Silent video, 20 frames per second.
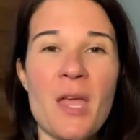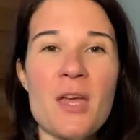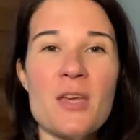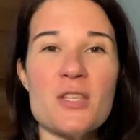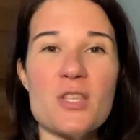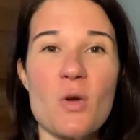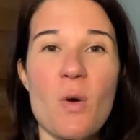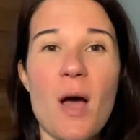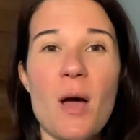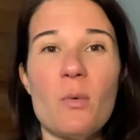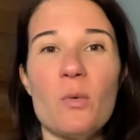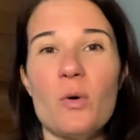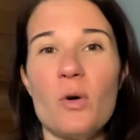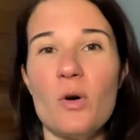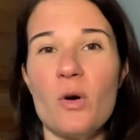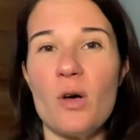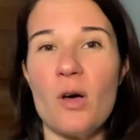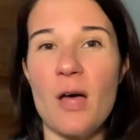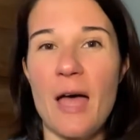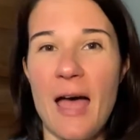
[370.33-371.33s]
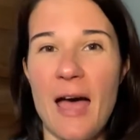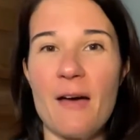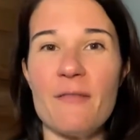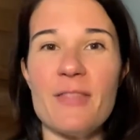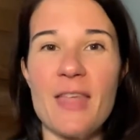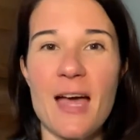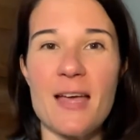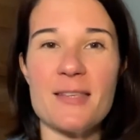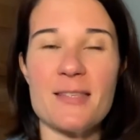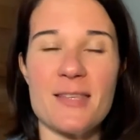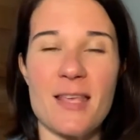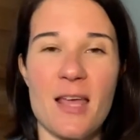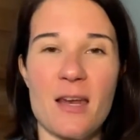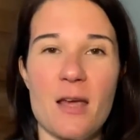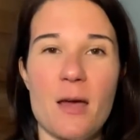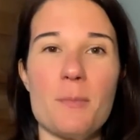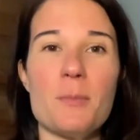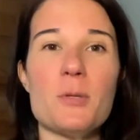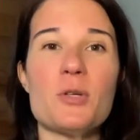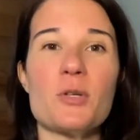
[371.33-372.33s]
So I will have that set
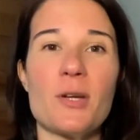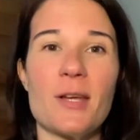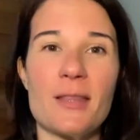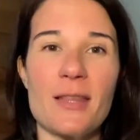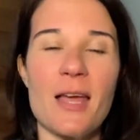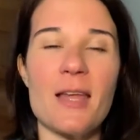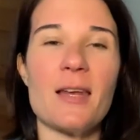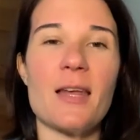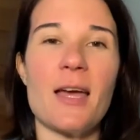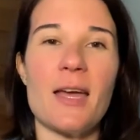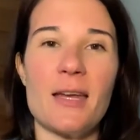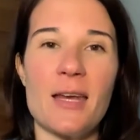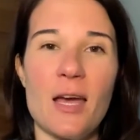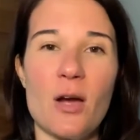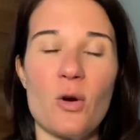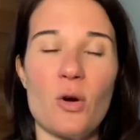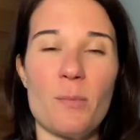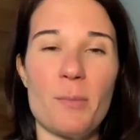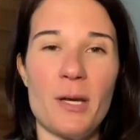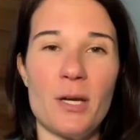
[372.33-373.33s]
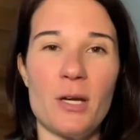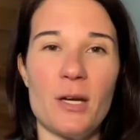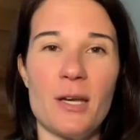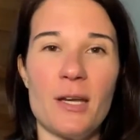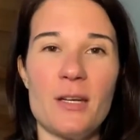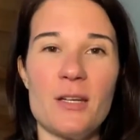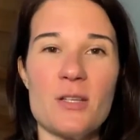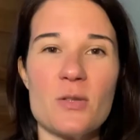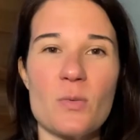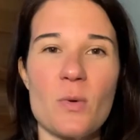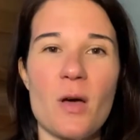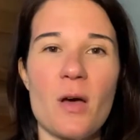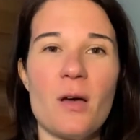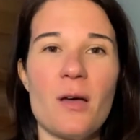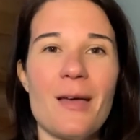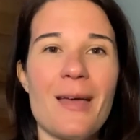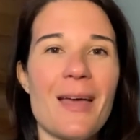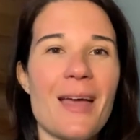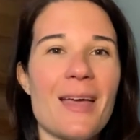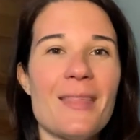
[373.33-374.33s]
up during that 9-hour period as well.
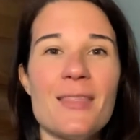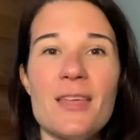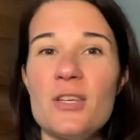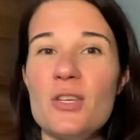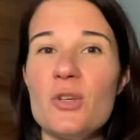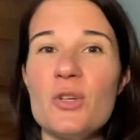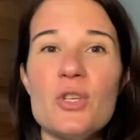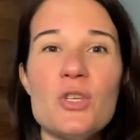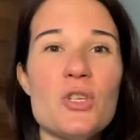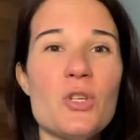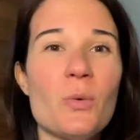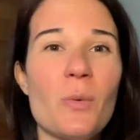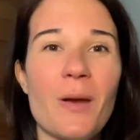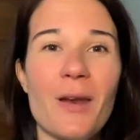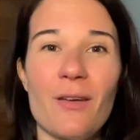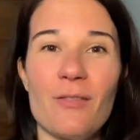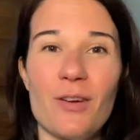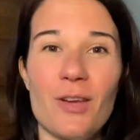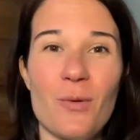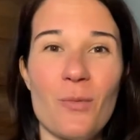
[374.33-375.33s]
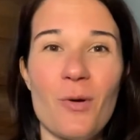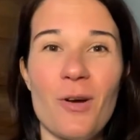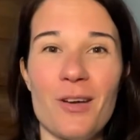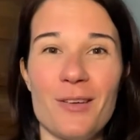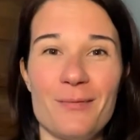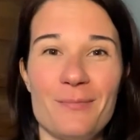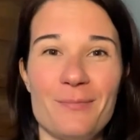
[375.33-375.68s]
And then you can do whatever you want.